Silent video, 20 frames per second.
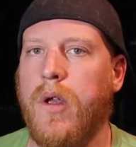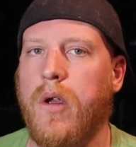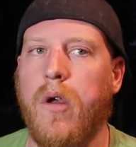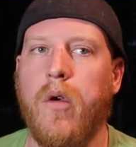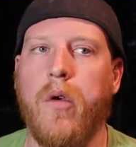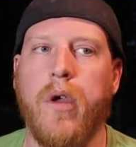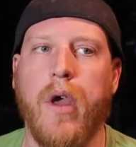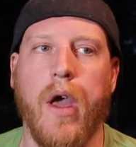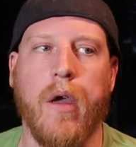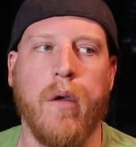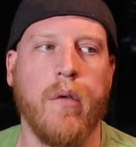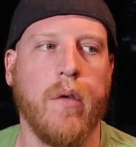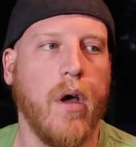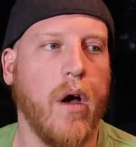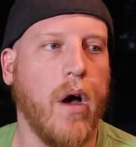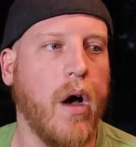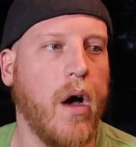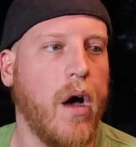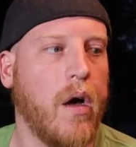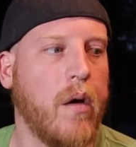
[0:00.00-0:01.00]
Okay,
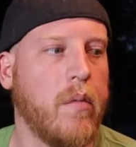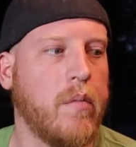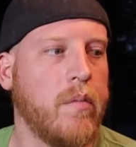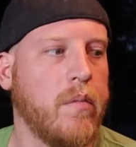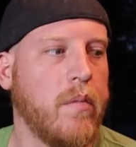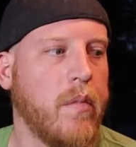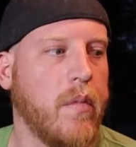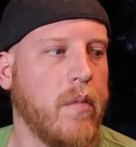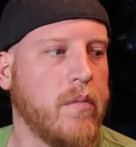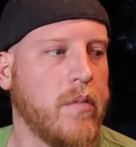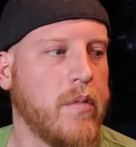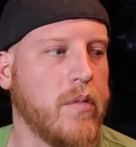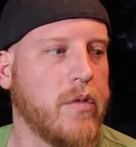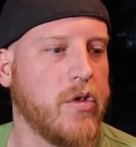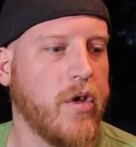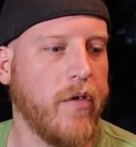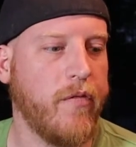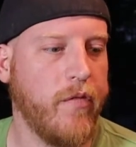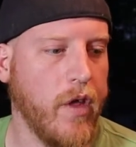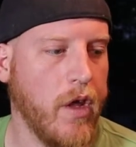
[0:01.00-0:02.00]

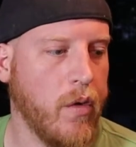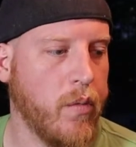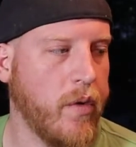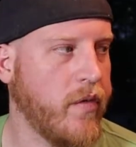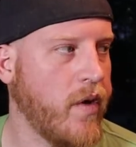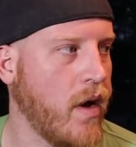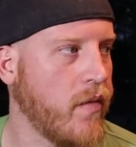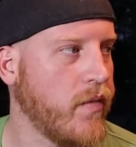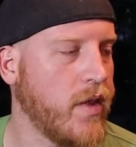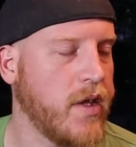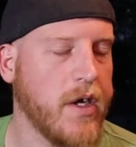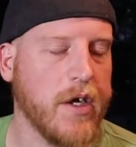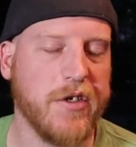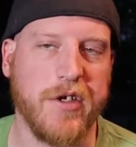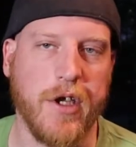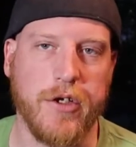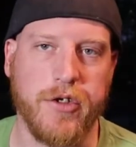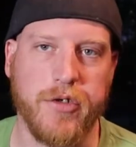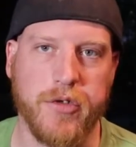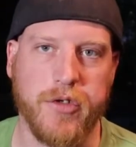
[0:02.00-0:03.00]
so I feel like we've covered the
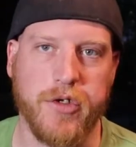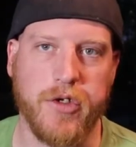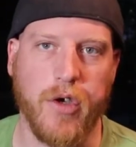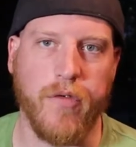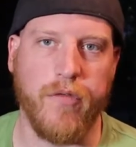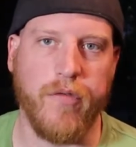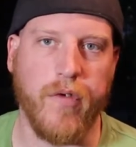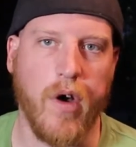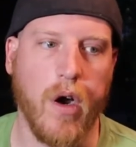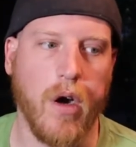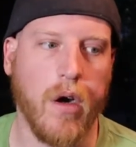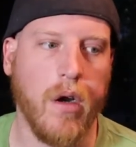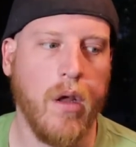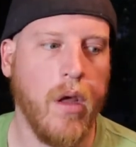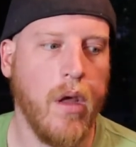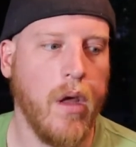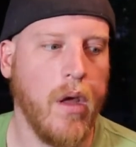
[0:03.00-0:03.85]
essentials so far.